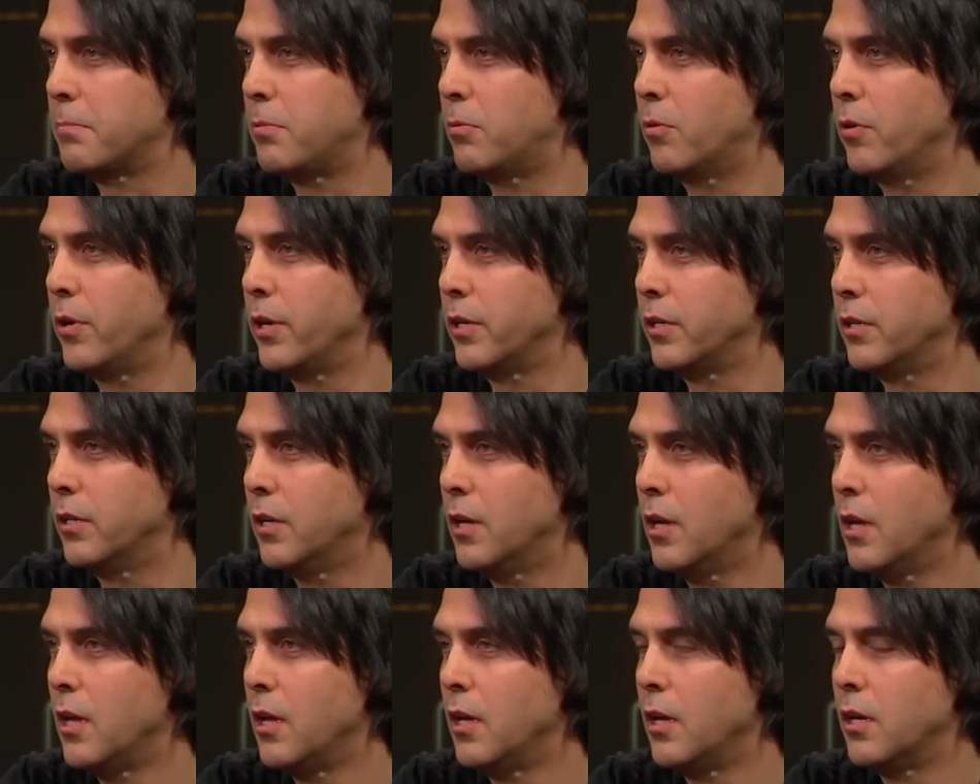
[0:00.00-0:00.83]
point.
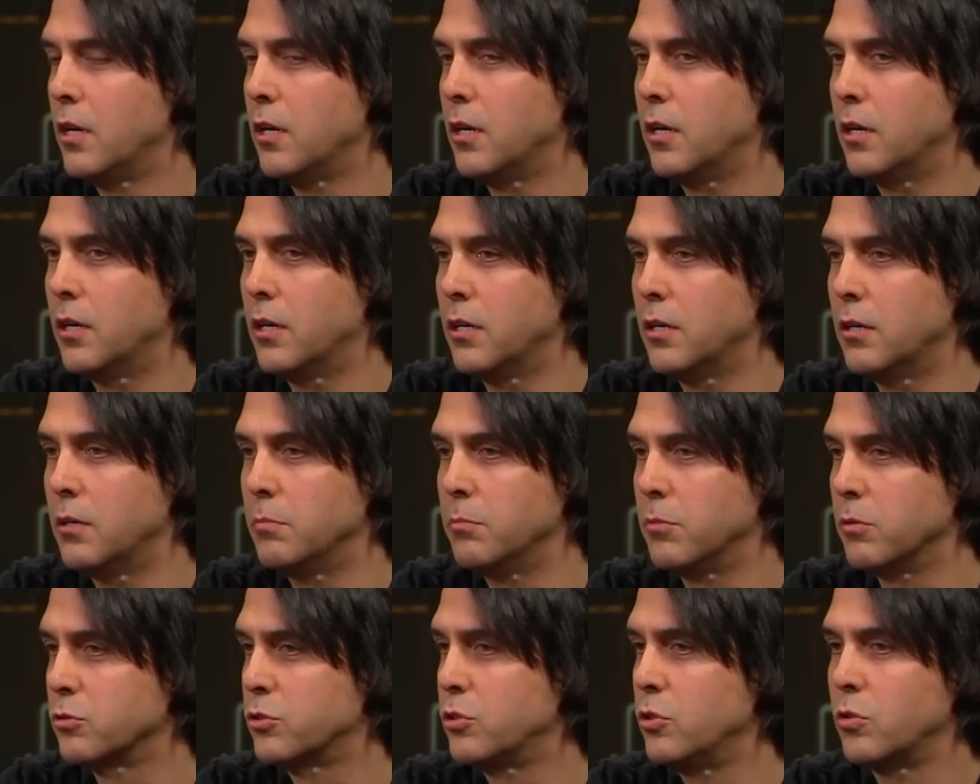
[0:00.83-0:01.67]
Uh -huh.
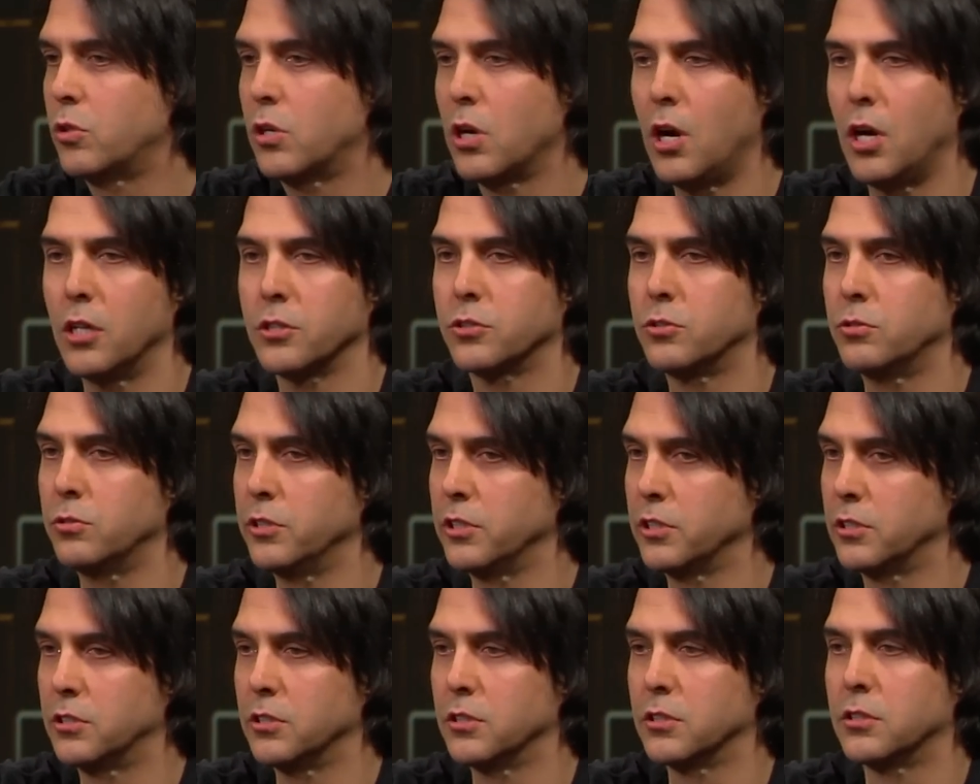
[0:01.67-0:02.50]
um, there was no console
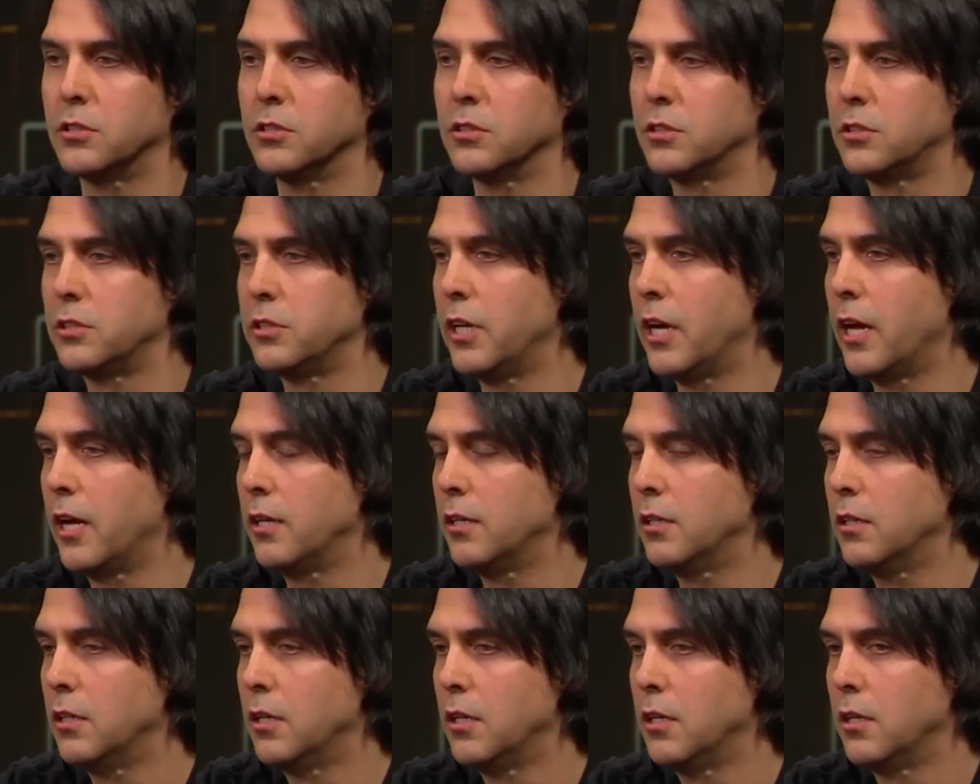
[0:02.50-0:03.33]
in existence
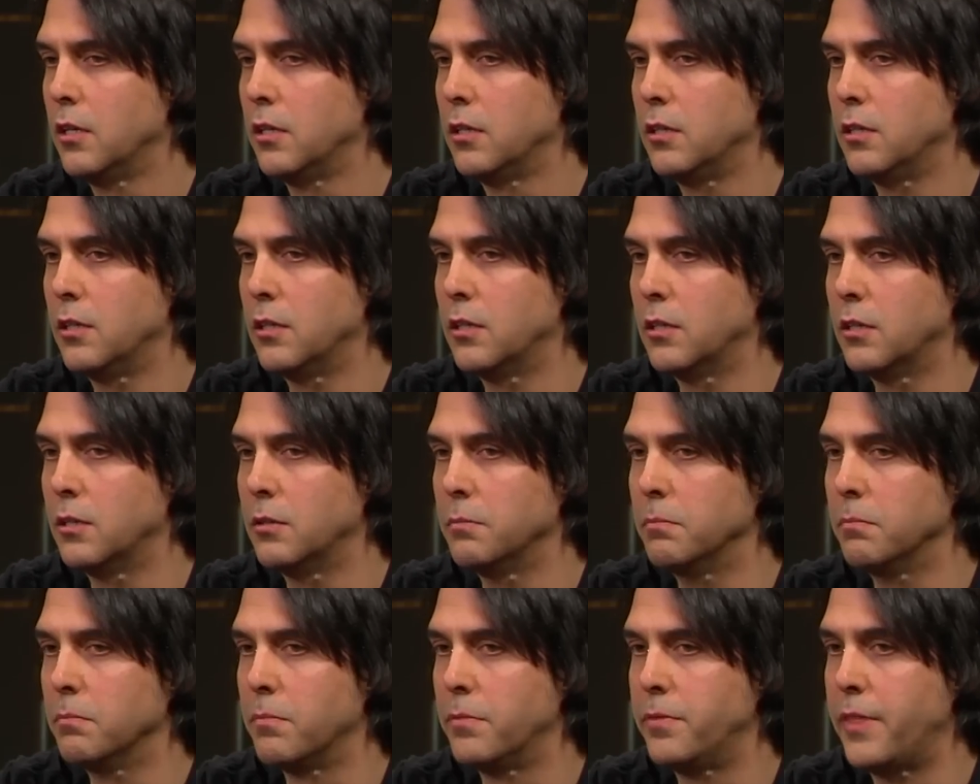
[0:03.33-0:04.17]
yet.
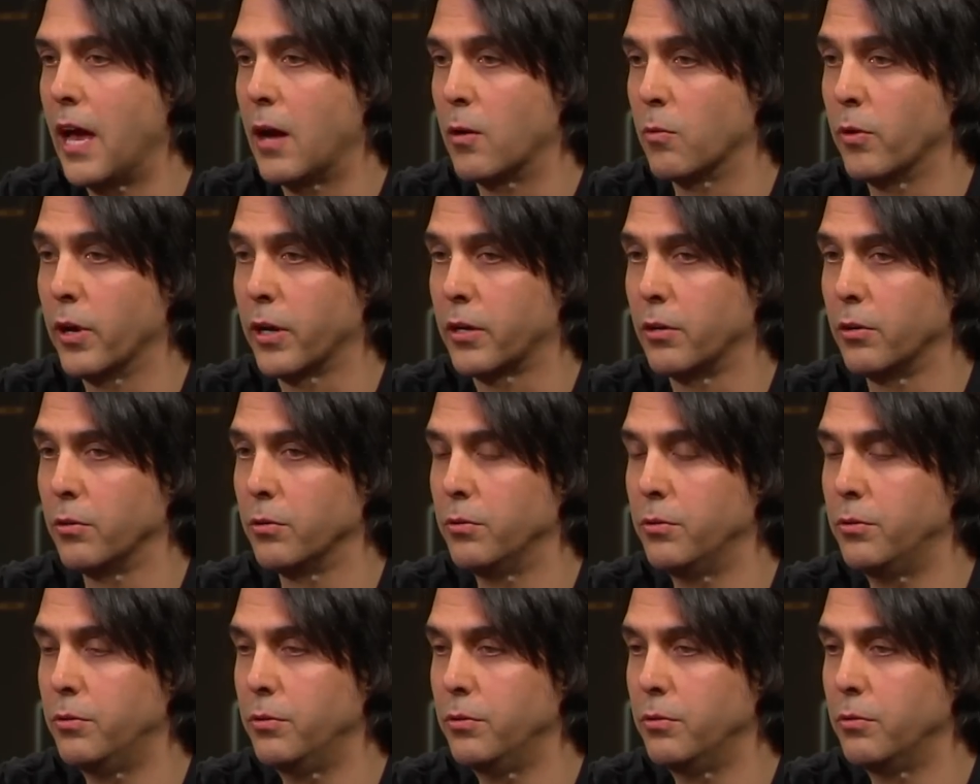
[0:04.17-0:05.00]
Um, that
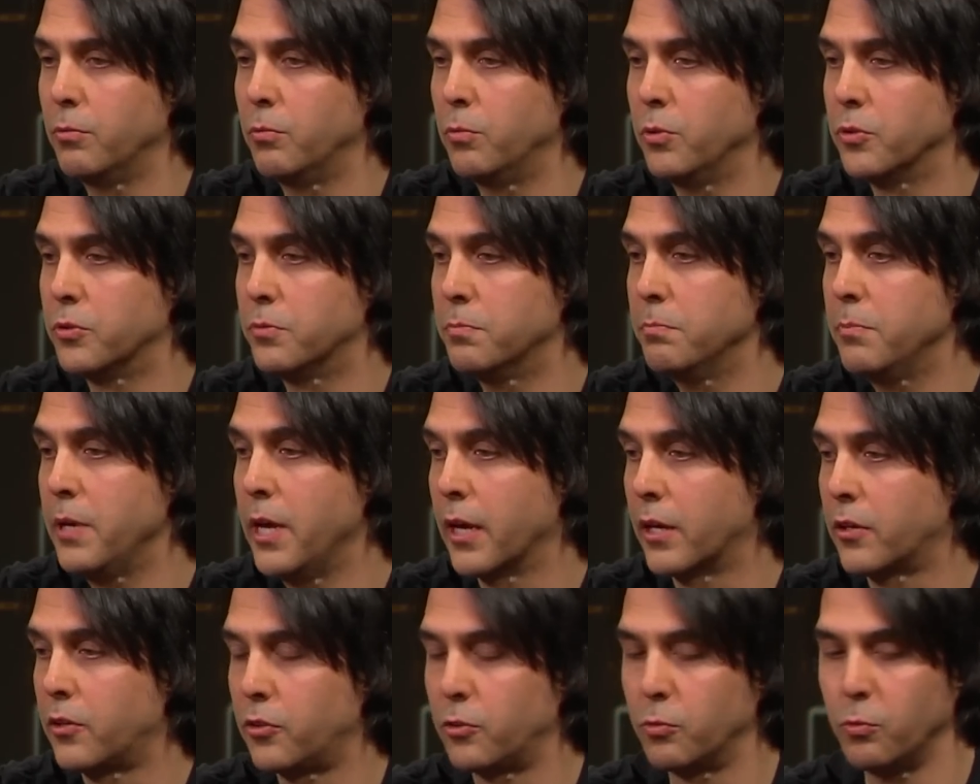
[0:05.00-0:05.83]
record was
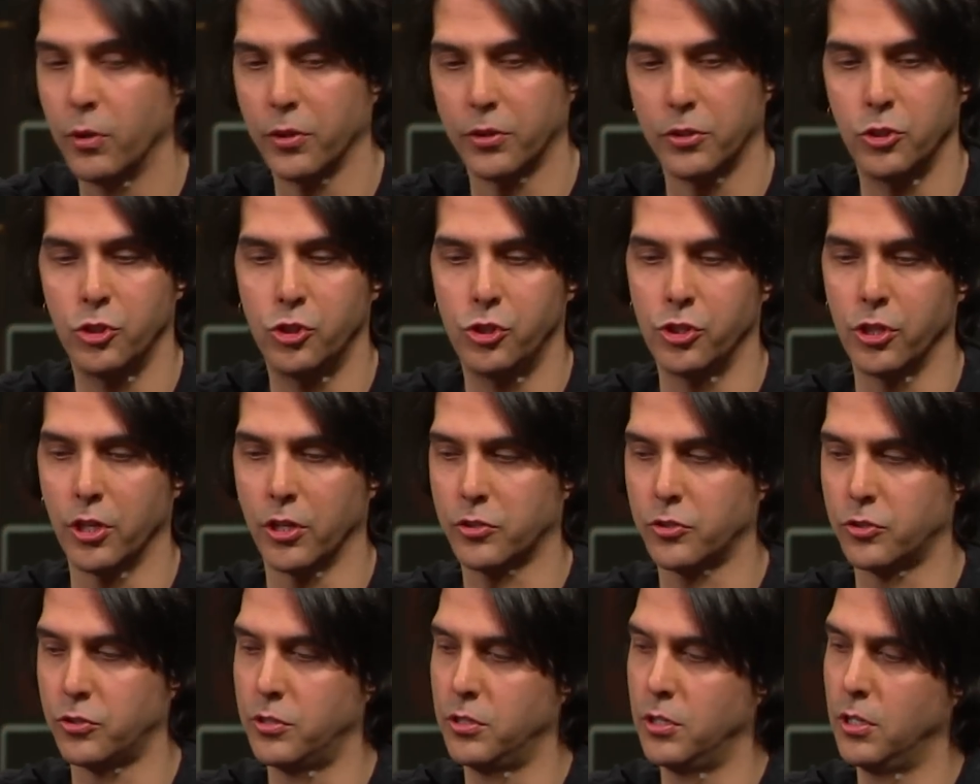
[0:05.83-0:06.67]
mixed with
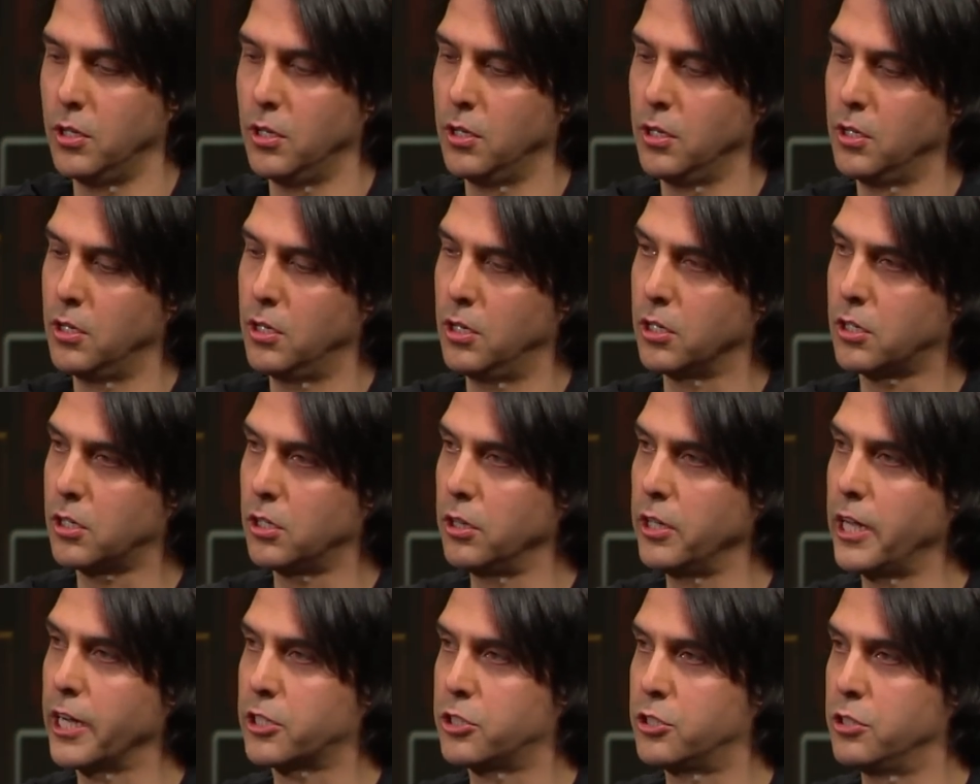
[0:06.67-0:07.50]
just a
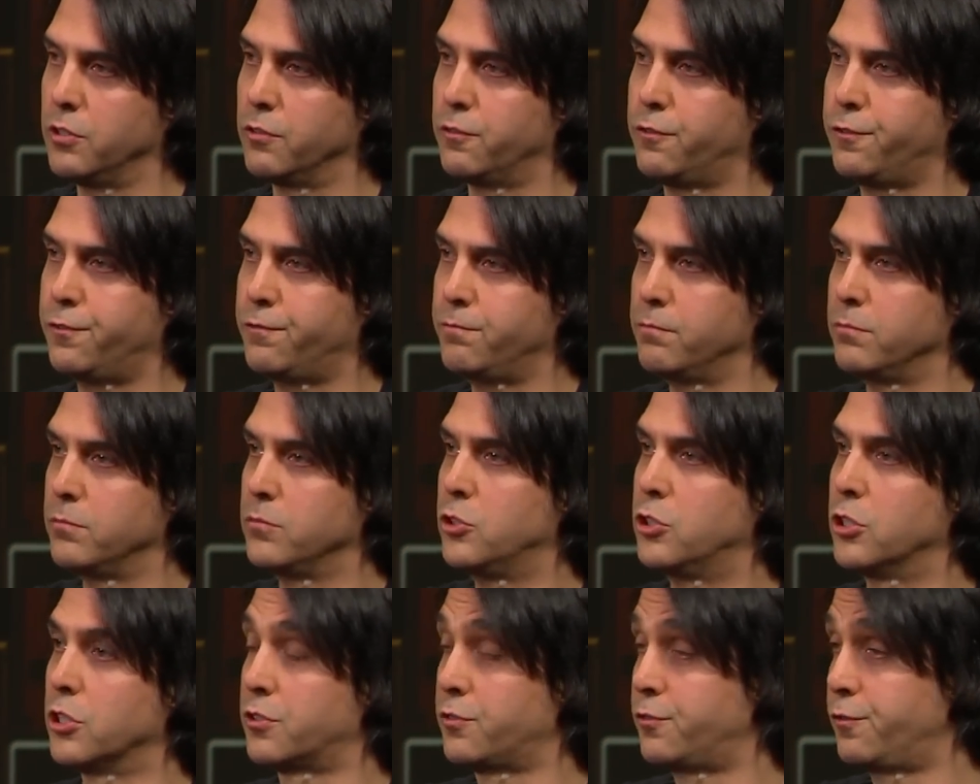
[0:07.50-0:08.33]
collection of
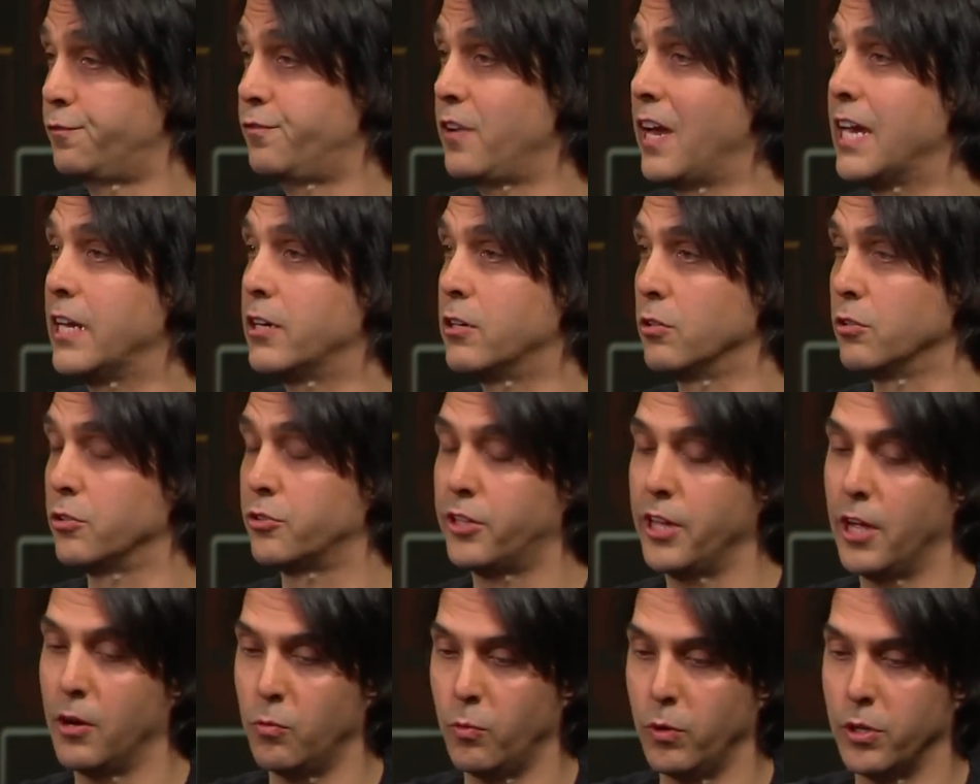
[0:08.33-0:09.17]
just
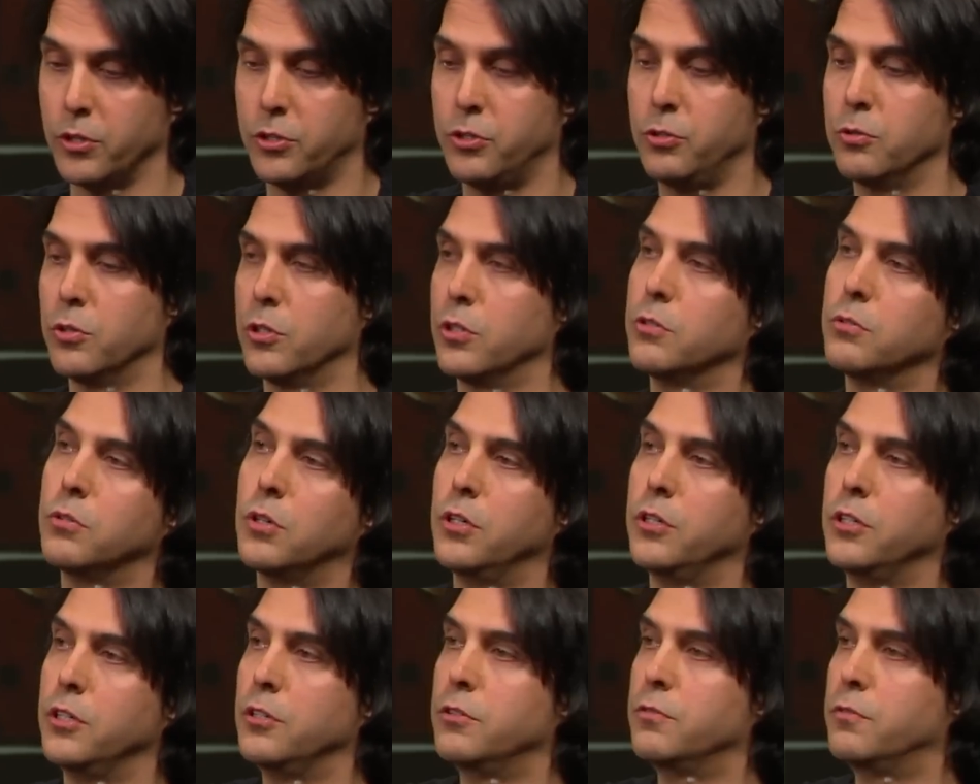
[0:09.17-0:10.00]
faders that went to a,
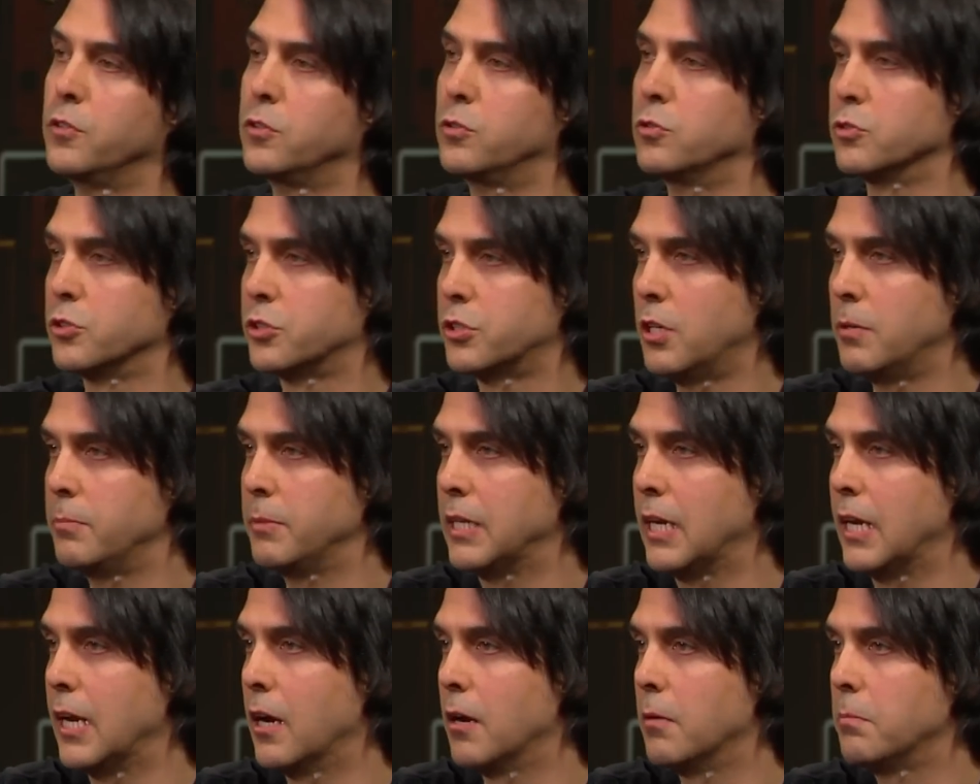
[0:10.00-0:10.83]
an individual
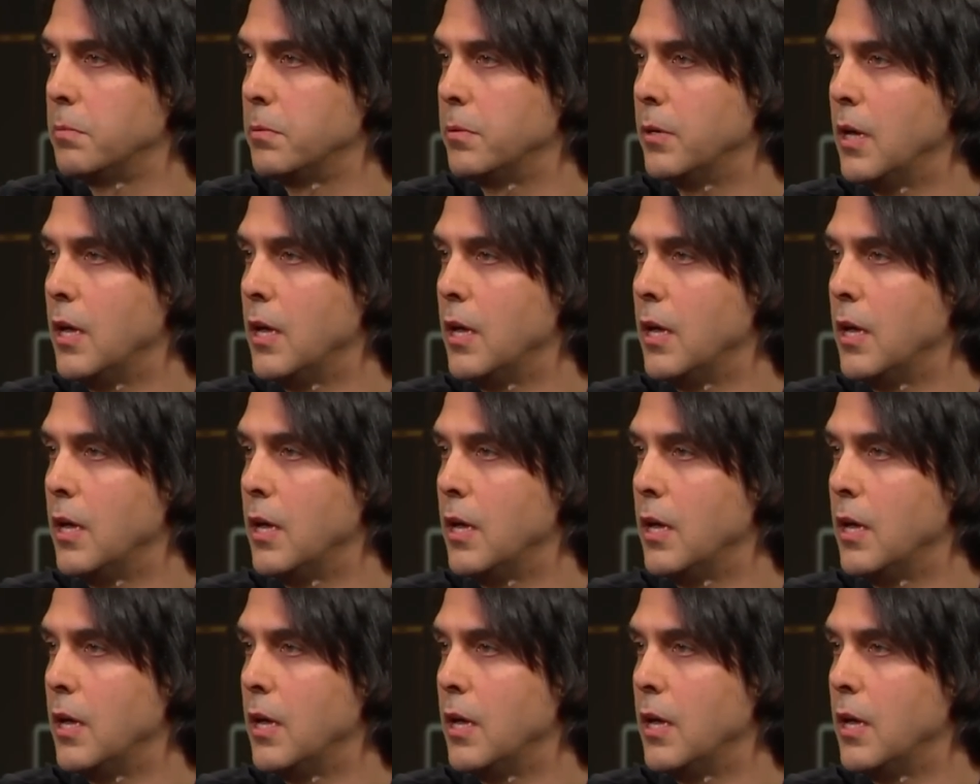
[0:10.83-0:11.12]
summing amp.